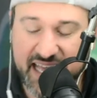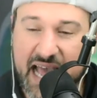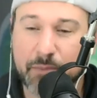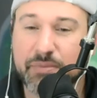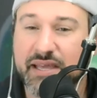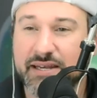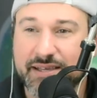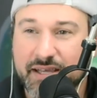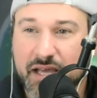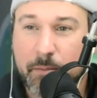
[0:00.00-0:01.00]
to happen.
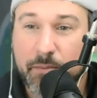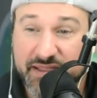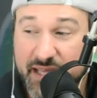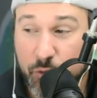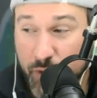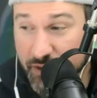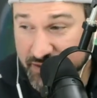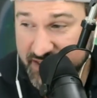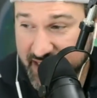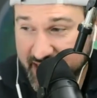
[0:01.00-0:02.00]
Absolutely. But they will
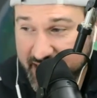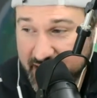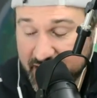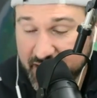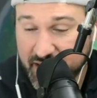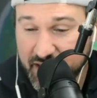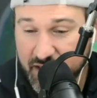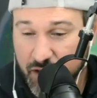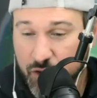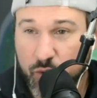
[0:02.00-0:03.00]
say
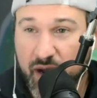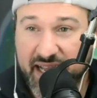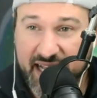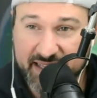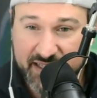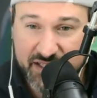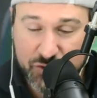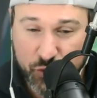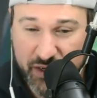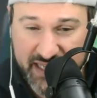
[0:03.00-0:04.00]
oh, I had this
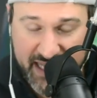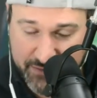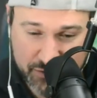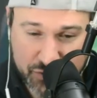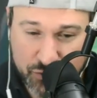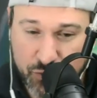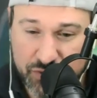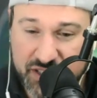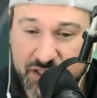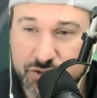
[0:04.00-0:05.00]
great after school
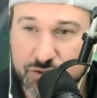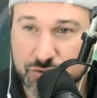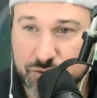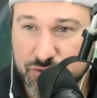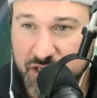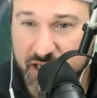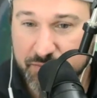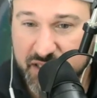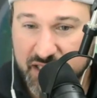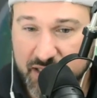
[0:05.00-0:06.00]
teacher who
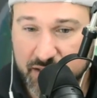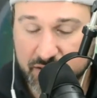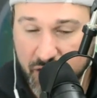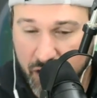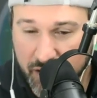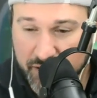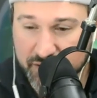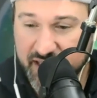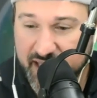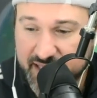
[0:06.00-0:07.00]
taught me Absolutely.
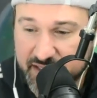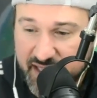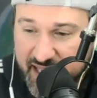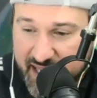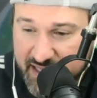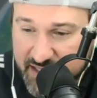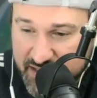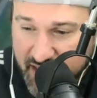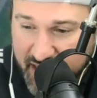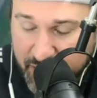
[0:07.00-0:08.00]
art and and
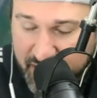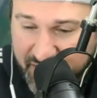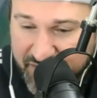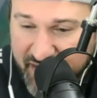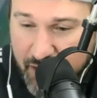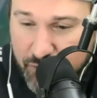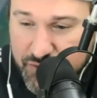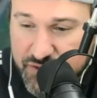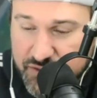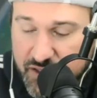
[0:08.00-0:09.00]
I, I mm.
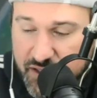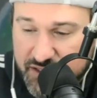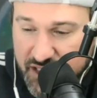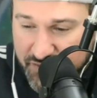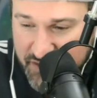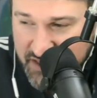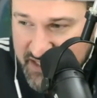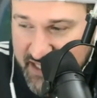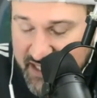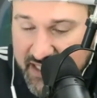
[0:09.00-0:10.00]
found uh, mm.
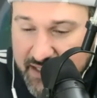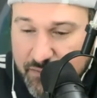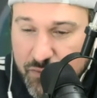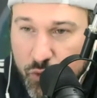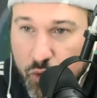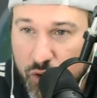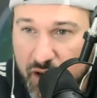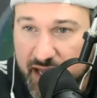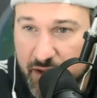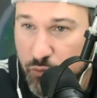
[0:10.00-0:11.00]
self-esteem or
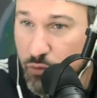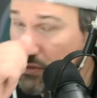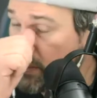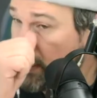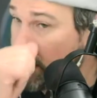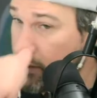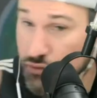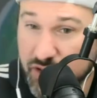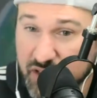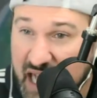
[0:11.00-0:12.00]
I was in
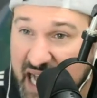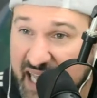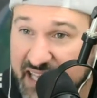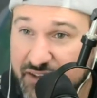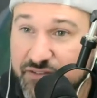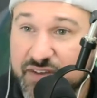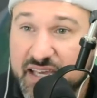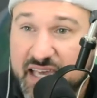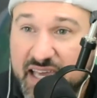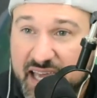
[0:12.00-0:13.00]
Youth Alive.
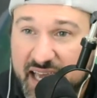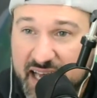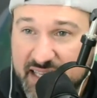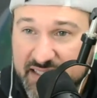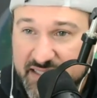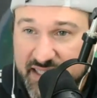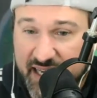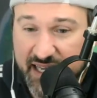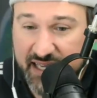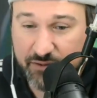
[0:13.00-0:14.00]
Right. And
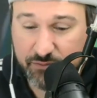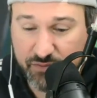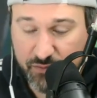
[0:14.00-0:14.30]
I